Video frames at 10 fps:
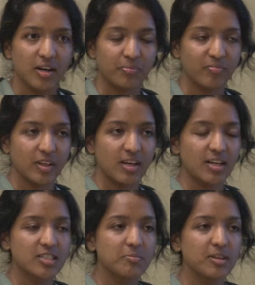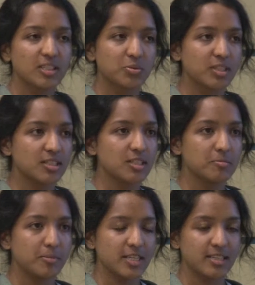um, in RCP, the
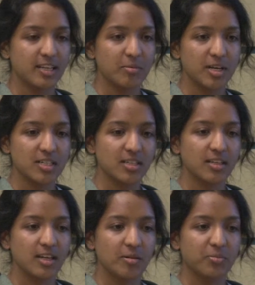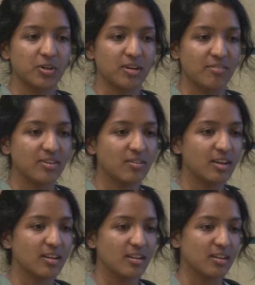switches basically measure the input traffic
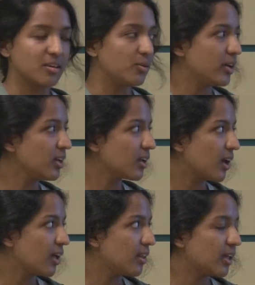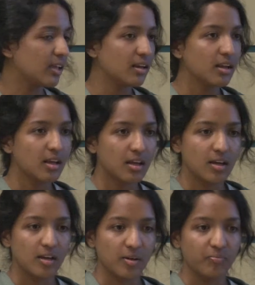rate and the queuing, and then
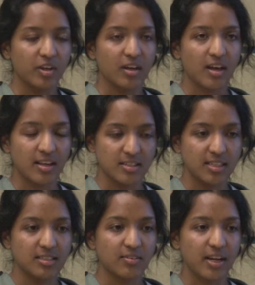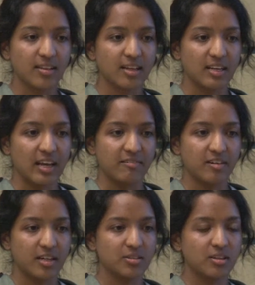um, adjust the rate that they
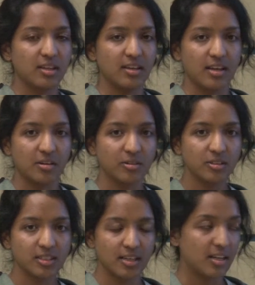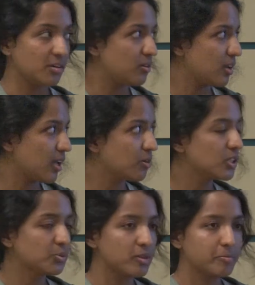advertise to the end host, and the end
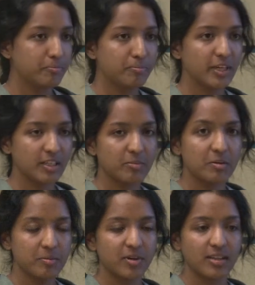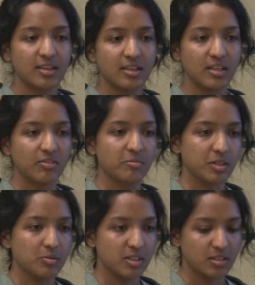host will pick the minimum rate that they hear from
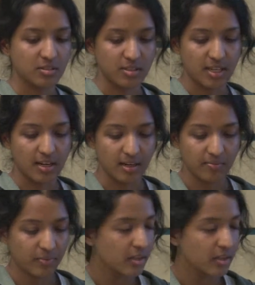the switches to send at.